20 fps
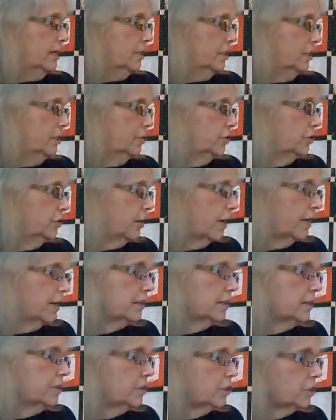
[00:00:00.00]
She
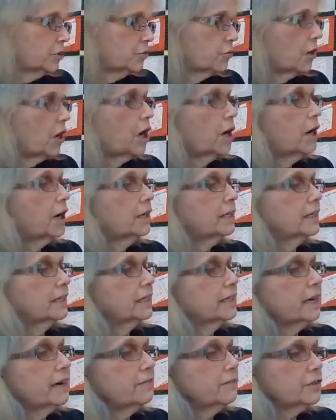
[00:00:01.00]
swallowed the straw to
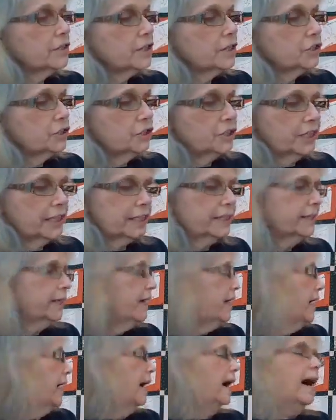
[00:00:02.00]
cover the chick.
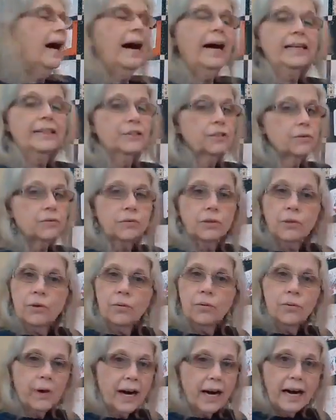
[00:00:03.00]
I don't
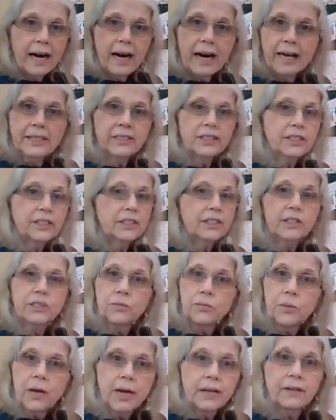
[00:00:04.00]
know why she
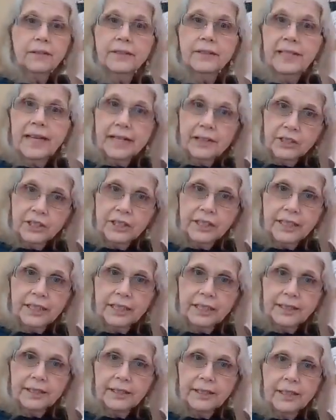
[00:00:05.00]
swallowed that
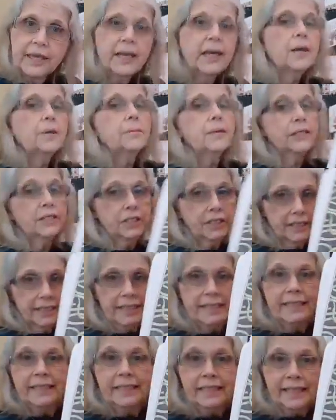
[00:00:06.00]
chick, but she
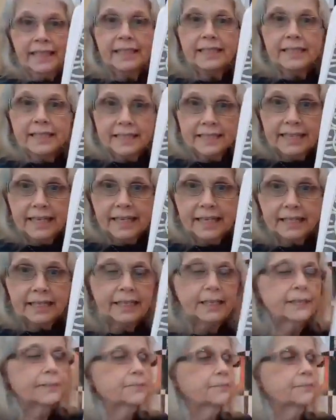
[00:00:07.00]
didn't get sick.